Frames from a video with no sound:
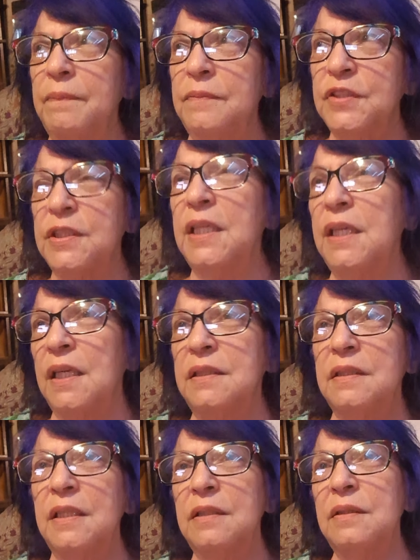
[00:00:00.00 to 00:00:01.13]
she did.
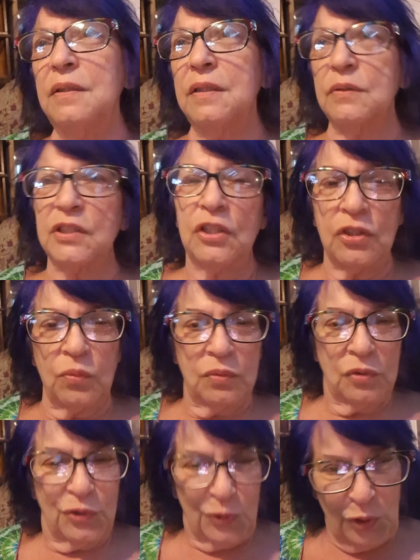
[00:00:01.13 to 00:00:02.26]
And then there was a little
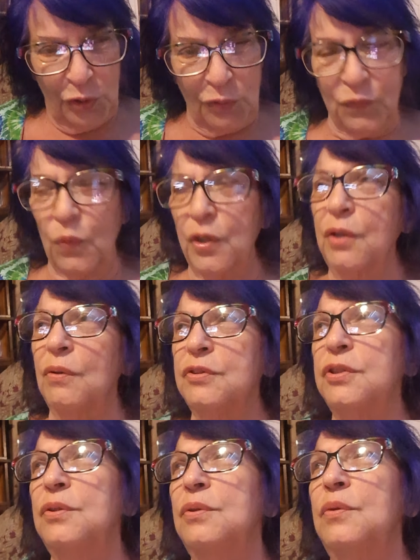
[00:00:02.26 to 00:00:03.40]
4-year-old
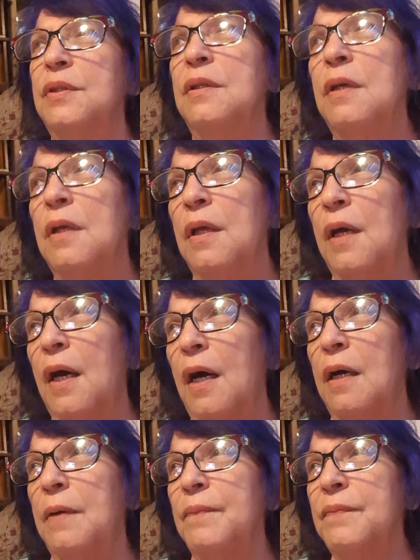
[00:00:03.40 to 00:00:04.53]
too.
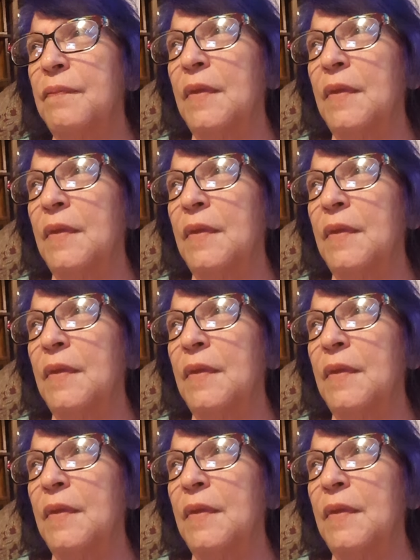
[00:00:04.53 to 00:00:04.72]
And